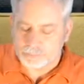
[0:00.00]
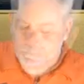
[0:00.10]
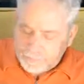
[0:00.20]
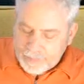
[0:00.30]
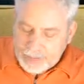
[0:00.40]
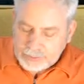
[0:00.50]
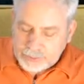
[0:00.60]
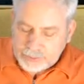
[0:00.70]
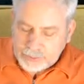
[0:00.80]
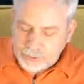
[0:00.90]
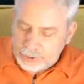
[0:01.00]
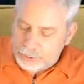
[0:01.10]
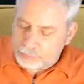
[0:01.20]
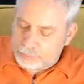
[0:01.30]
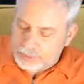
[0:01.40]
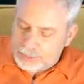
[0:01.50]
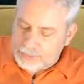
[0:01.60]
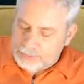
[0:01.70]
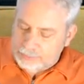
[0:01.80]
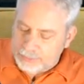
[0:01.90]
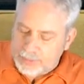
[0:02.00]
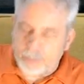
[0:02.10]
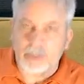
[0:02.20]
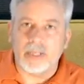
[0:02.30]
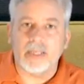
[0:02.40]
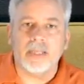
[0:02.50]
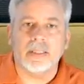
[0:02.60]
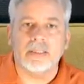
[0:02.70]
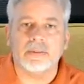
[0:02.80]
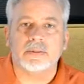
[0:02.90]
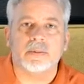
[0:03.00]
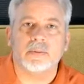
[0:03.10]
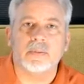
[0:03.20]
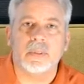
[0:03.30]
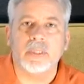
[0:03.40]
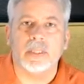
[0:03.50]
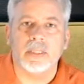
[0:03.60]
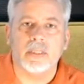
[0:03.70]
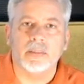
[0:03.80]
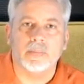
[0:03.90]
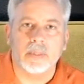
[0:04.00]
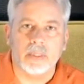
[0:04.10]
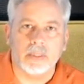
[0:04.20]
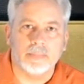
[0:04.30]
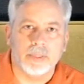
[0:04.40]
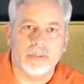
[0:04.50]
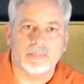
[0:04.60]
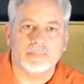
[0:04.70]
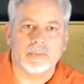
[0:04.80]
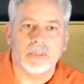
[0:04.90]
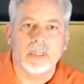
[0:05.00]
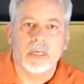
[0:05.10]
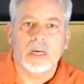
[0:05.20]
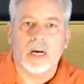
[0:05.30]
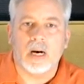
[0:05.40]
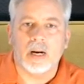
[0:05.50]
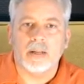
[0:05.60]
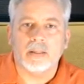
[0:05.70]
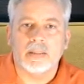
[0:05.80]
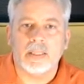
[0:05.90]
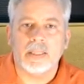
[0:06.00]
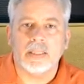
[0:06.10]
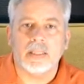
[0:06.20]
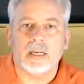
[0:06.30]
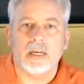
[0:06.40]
Avexir's new Blitz memory is really, really beautiful. The